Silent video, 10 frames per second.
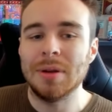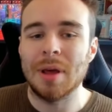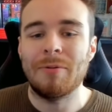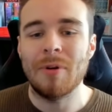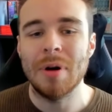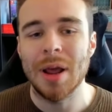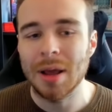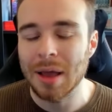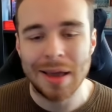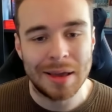different.
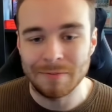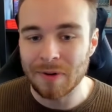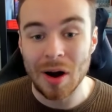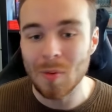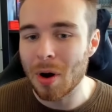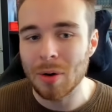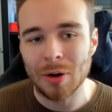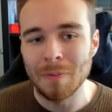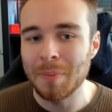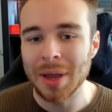It it, it very well
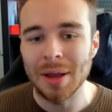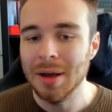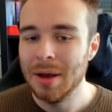could be.